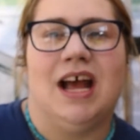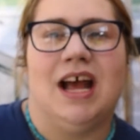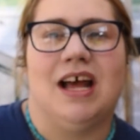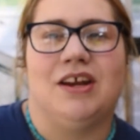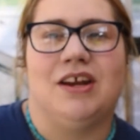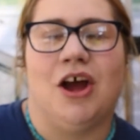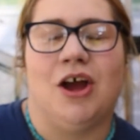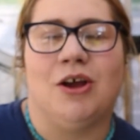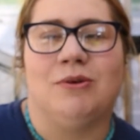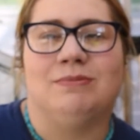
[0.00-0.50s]

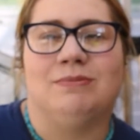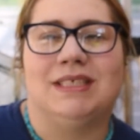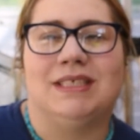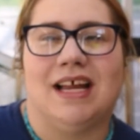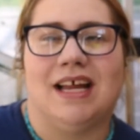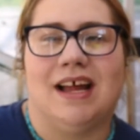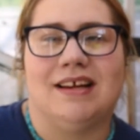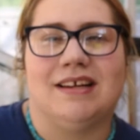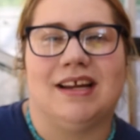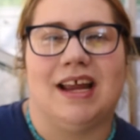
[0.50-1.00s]
and
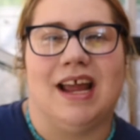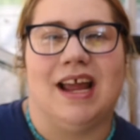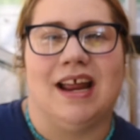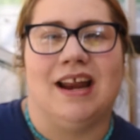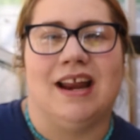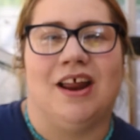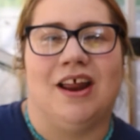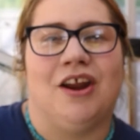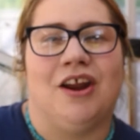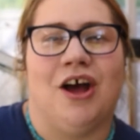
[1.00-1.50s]
homestead
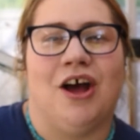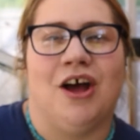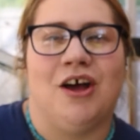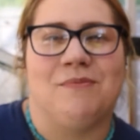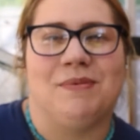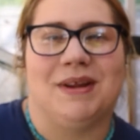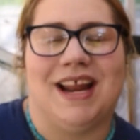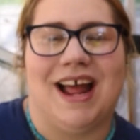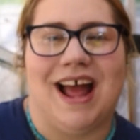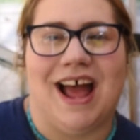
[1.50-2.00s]
in an
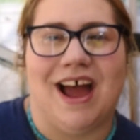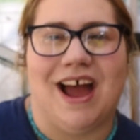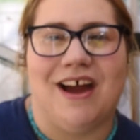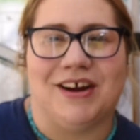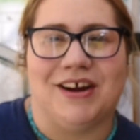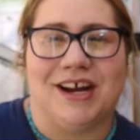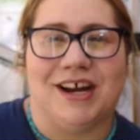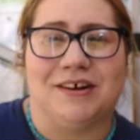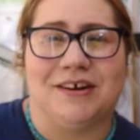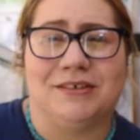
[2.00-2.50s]
urban
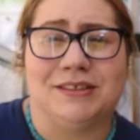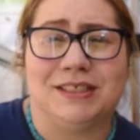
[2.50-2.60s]
area.